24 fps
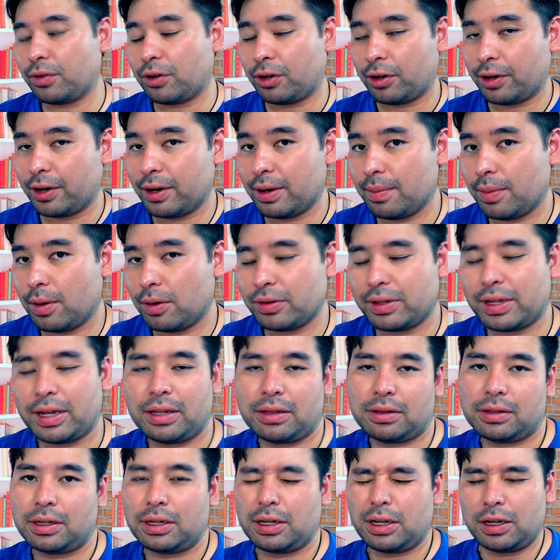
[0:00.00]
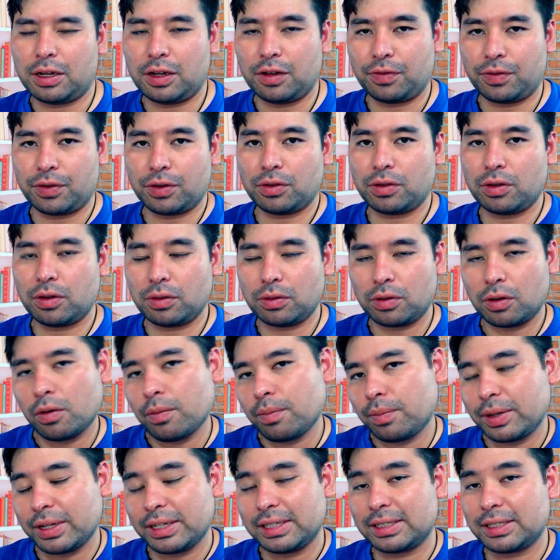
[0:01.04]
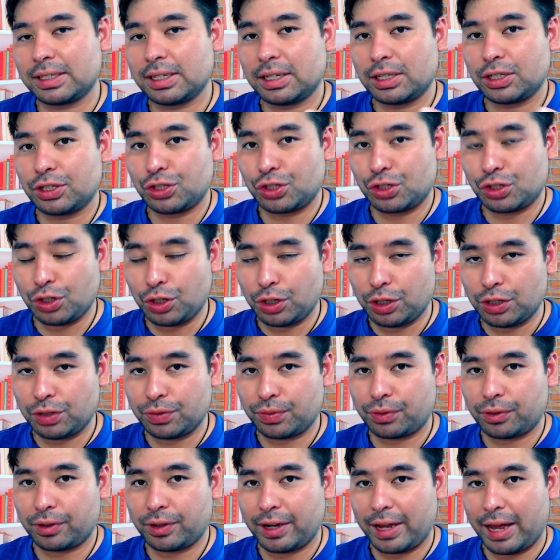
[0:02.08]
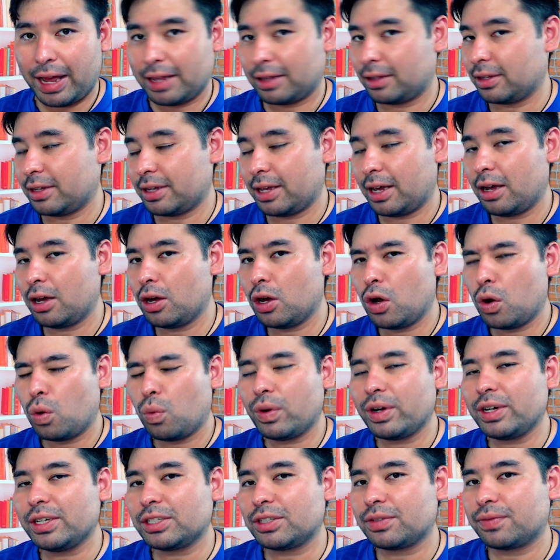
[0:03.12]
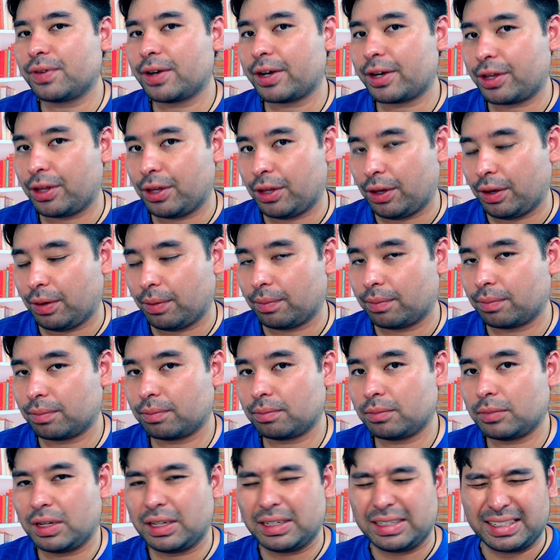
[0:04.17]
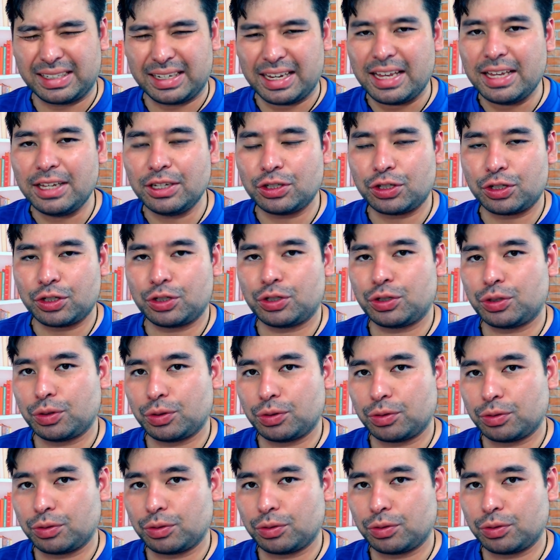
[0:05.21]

heard about that? If you don't know, please search for that. Yeah, what is vacuum? It's easy to